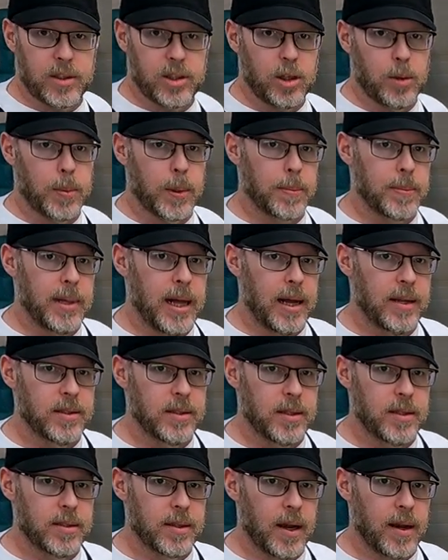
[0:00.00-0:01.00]

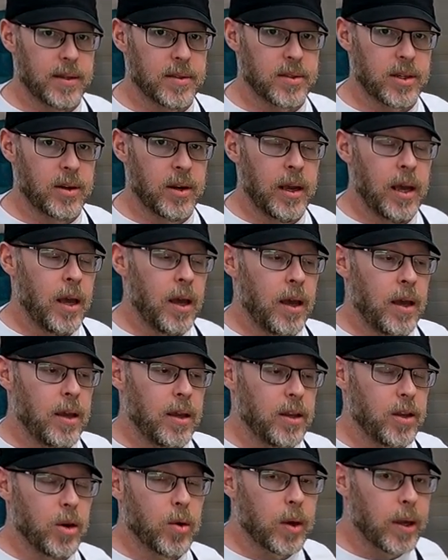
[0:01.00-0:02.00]
superplasticizer.
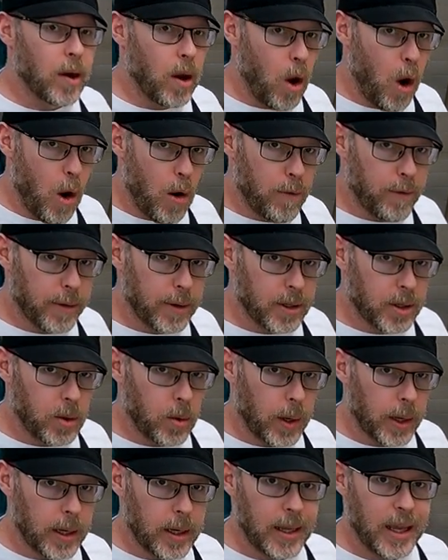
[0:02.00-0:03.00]
You can
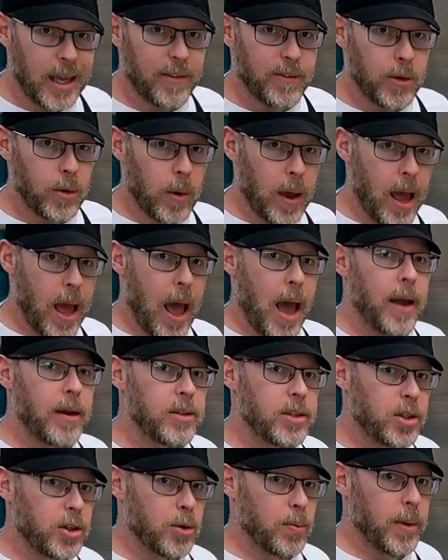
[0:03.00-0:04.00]
overdo it. If you
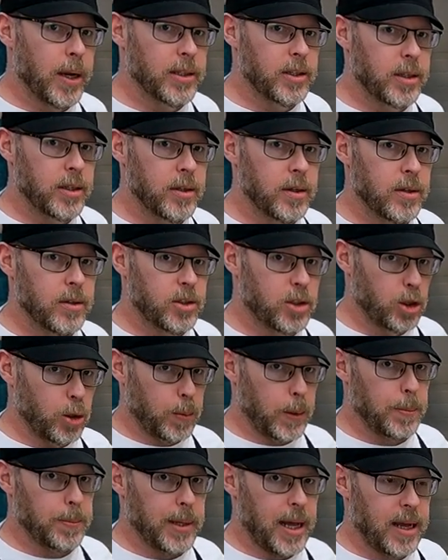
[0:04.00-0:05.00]
add too much
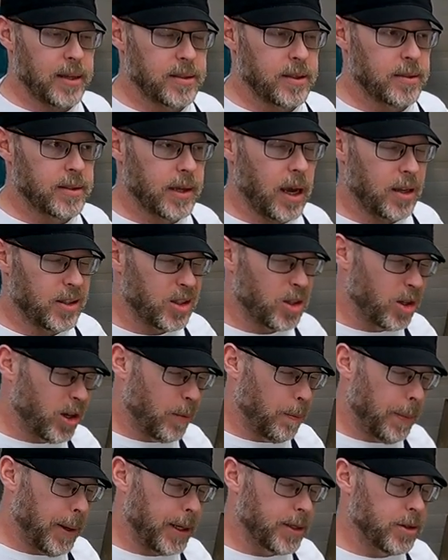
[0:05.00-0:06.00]
superplasticizer, you
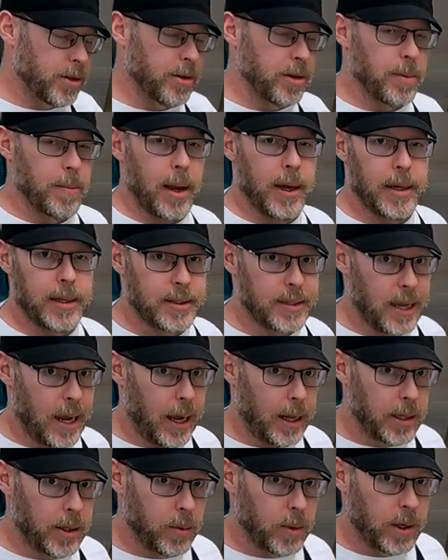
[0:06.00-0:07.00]
can picture in your mind
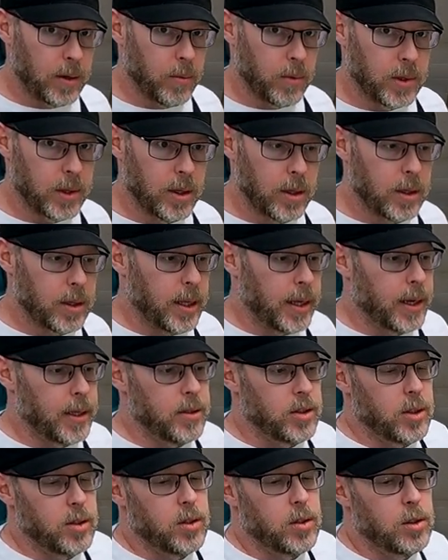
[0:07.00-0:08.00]
exactly what it would look like.
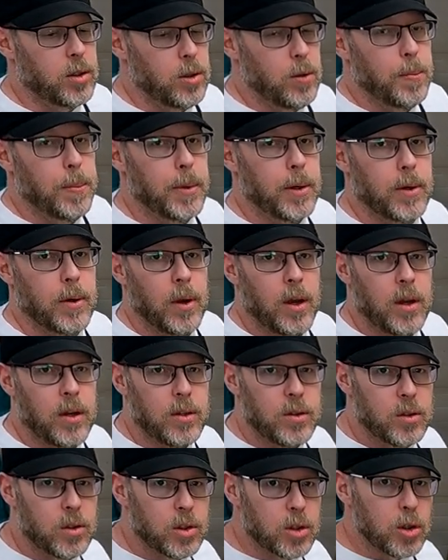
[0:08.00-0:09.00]
It's just super
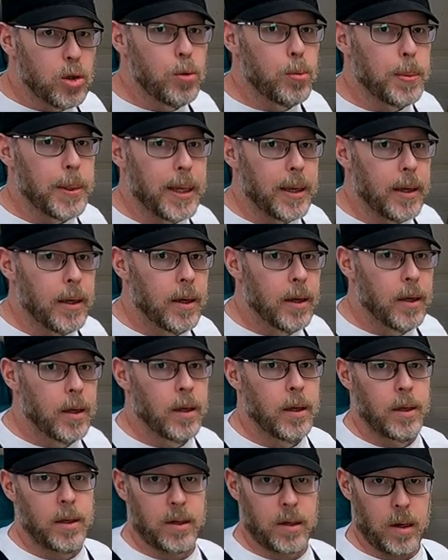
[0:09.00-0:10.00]
soupy
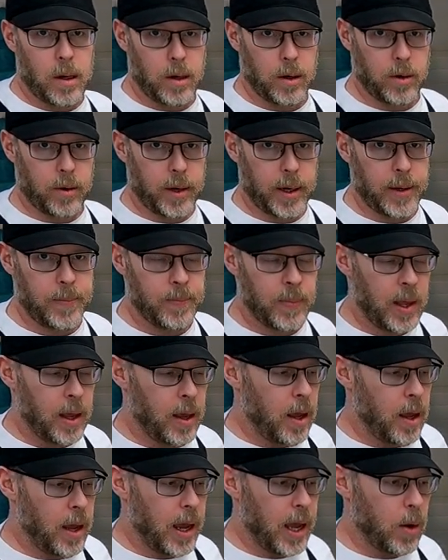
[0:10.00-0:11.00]
concrete.
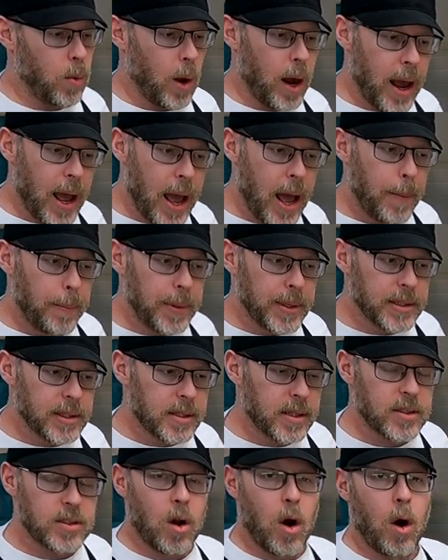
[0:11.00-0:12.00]
And what happens
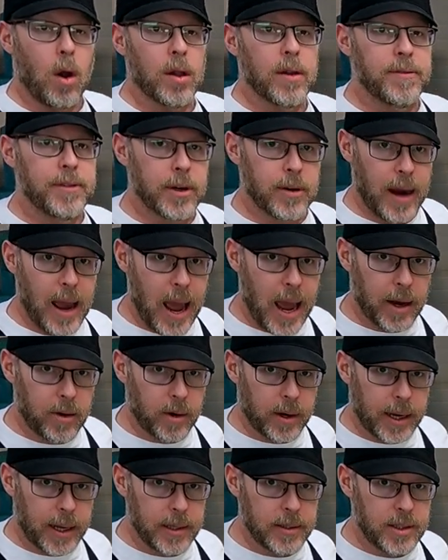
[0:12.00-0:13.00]
is all of your
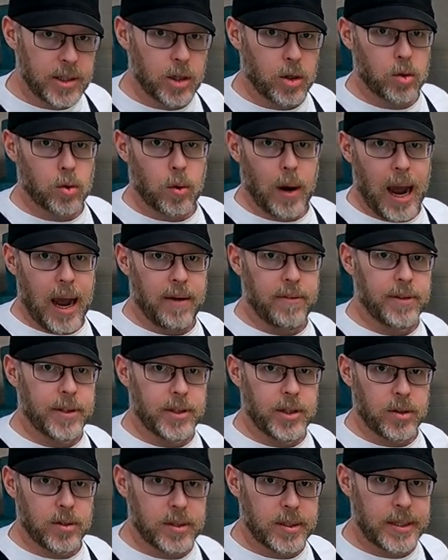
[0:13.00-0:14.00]
aggregates, your gravel
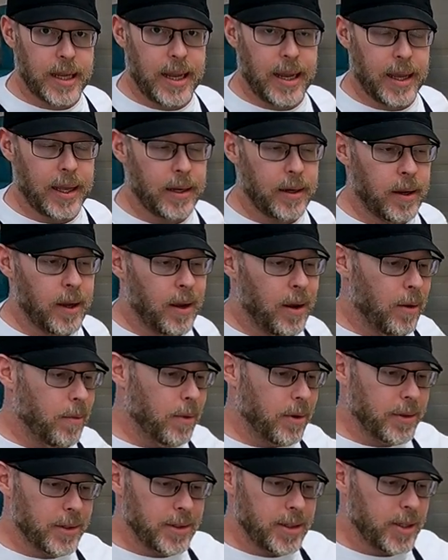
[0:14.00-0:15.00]
and your sand,
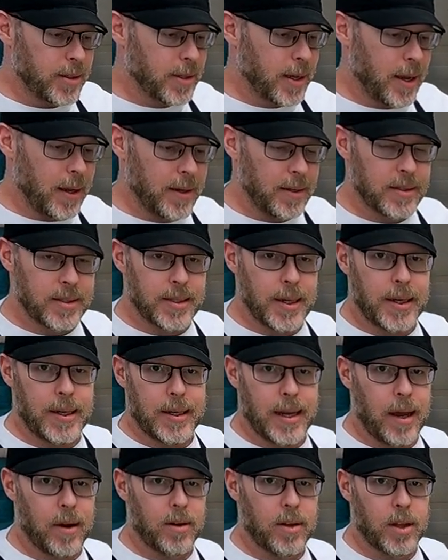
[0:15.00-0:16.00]
well, they'll just kind of sink
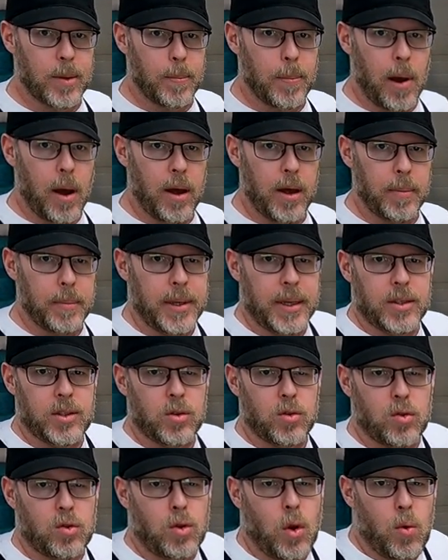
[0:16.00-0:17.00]
down to the bottom because
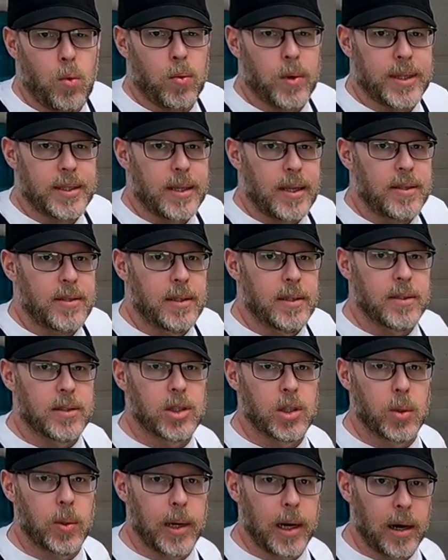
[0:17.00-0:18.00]
there's no resistance
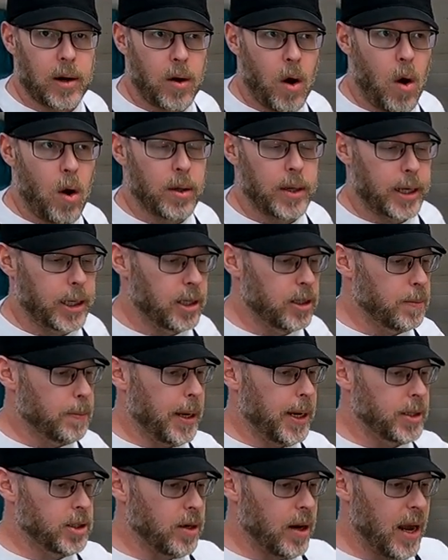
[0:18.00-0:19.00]
to it at all. Like, just
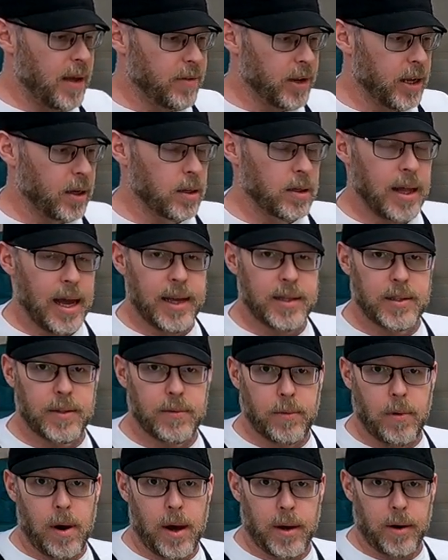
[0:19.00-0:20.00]
picture having a glass of
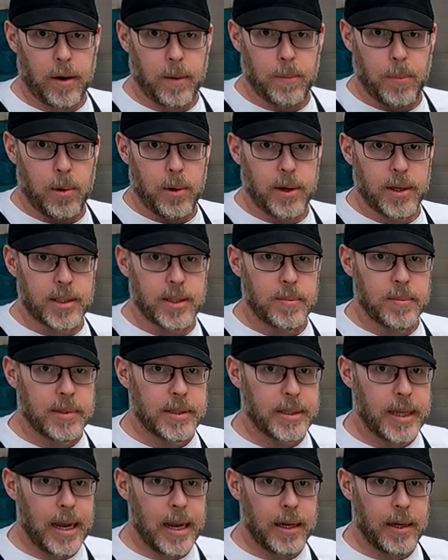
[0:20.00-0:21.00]
water and pouring some
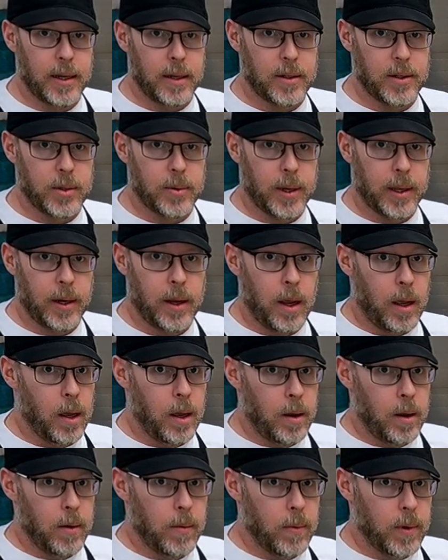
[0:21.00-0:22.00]
sand into it.
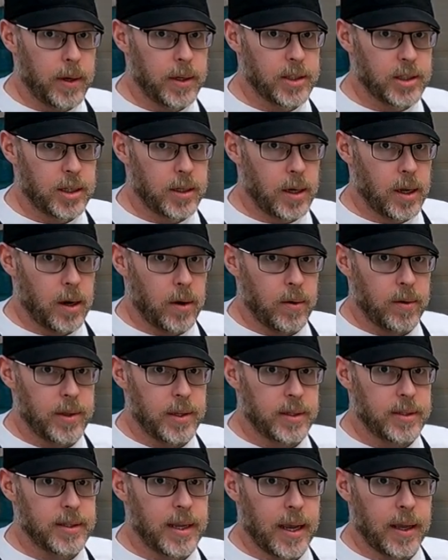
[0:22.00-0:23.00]
Wouldn't you know,
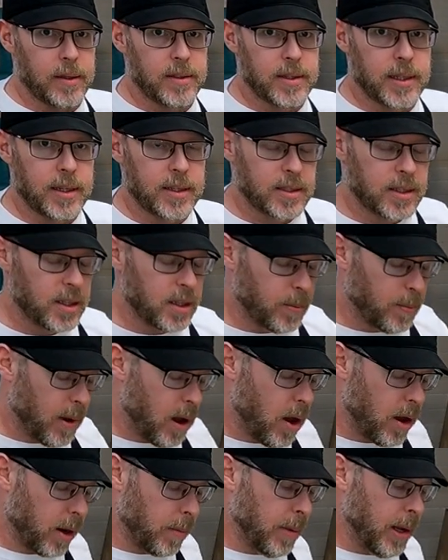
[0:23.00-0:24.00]
the sand sinks to the
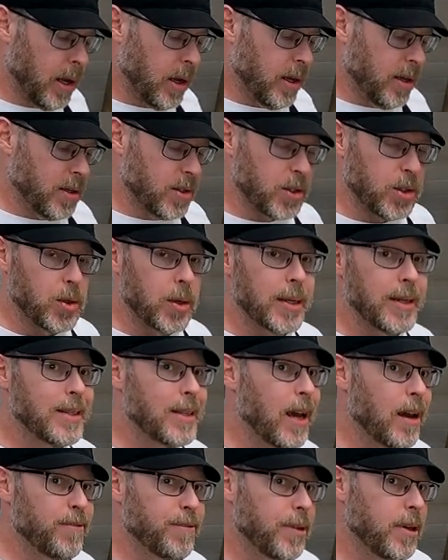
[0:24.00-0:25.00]
bottom. So you can
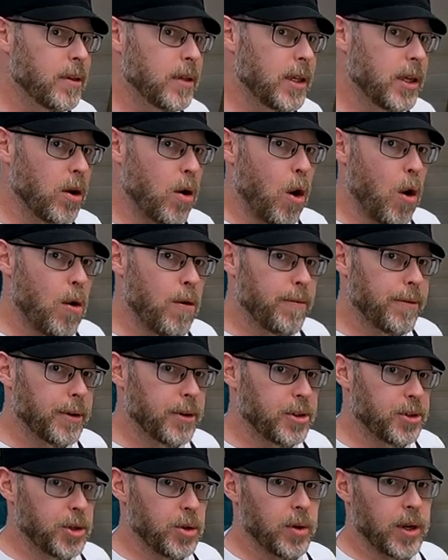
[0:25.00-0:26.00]
definitely
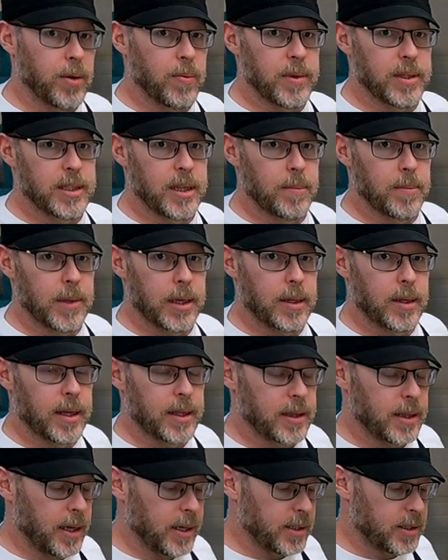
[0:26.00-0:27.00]
overshoot it with something
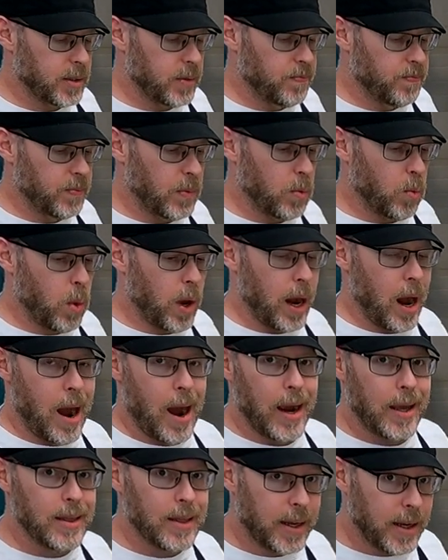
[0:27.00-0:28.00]
like this. What
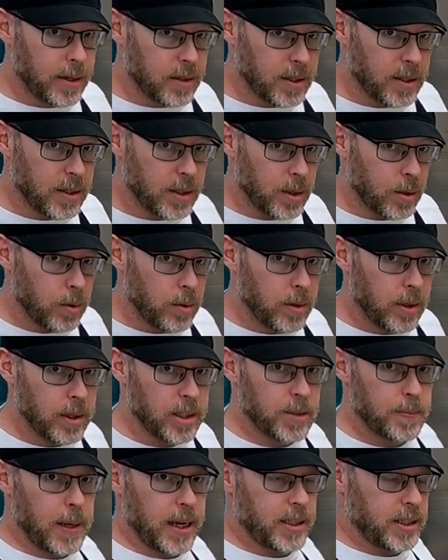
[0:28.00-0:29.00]
I like to do,
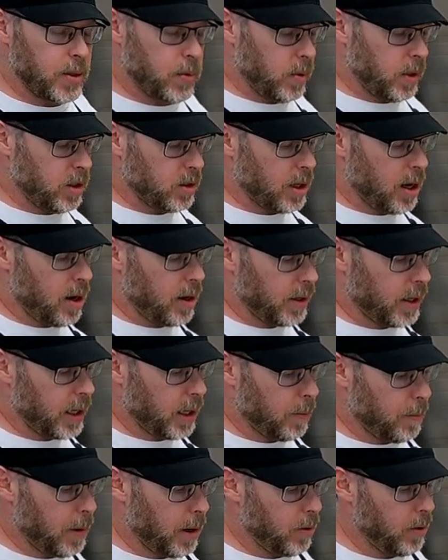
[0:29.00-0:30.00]
especially when you're
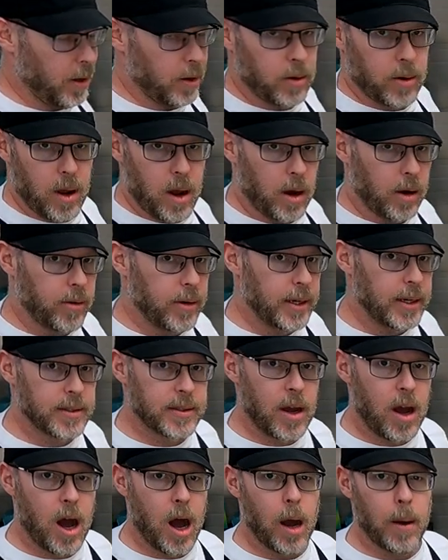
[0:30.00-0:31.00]
talking about, you know, concrete as
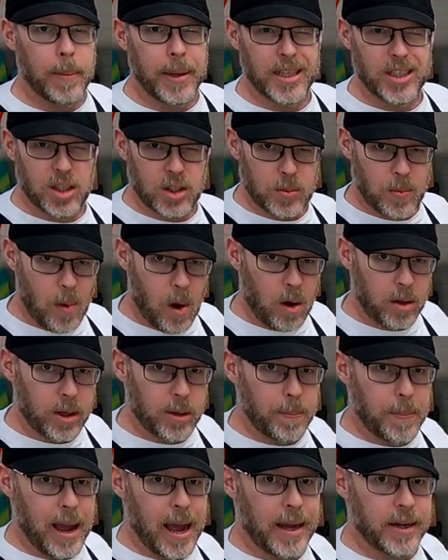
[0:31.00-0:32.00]
a hobby, smaller
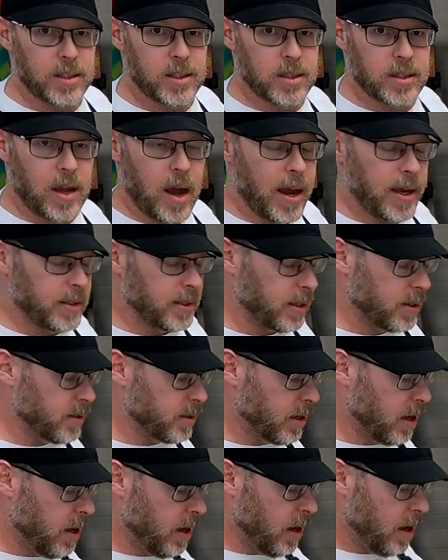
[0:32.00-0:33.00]
batch
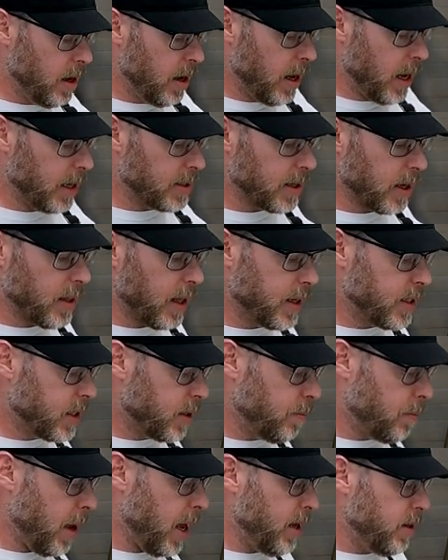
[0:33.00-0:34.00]
sizes, is I like
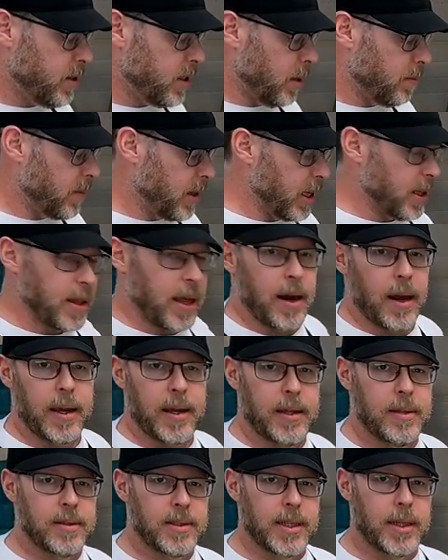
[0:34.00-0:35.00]
to make something that I
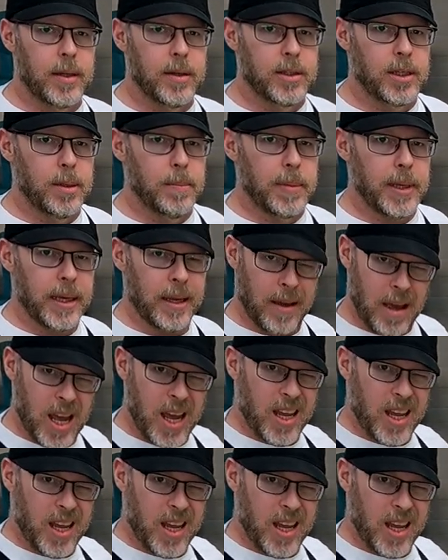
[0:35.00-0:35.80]
consider to be,